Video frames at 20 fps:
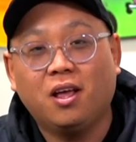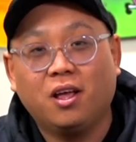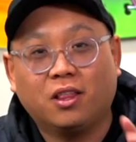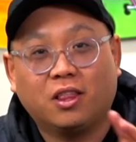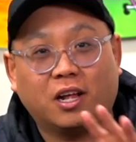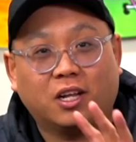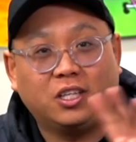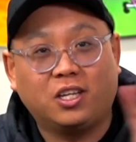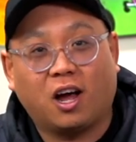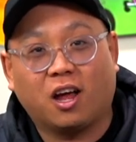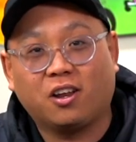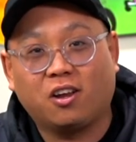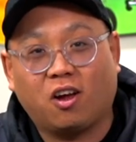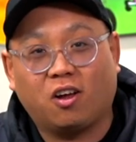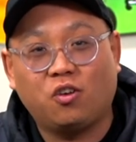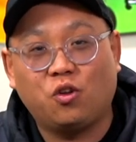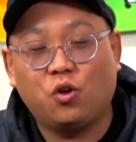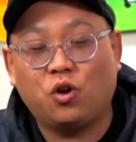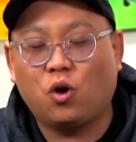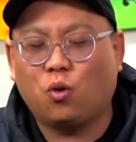the dan
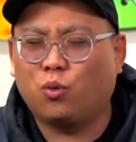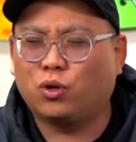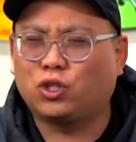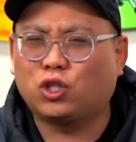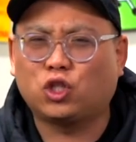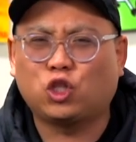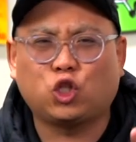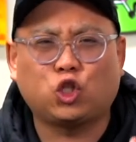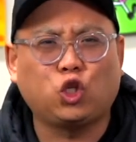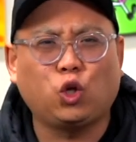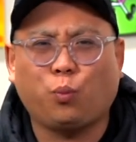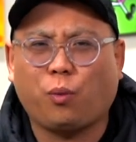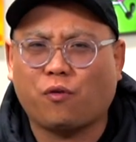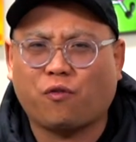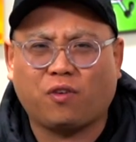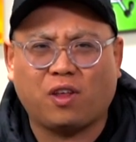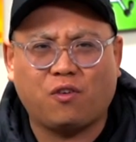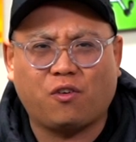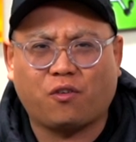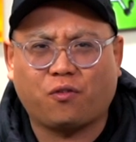dan noodle was super
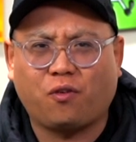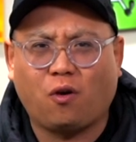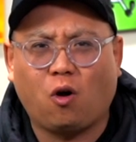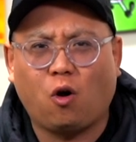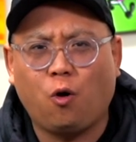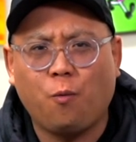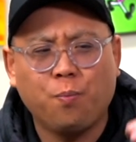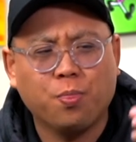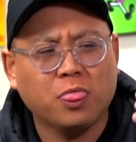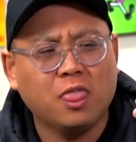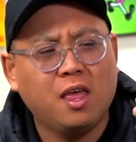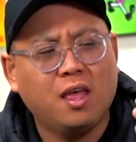flavorful.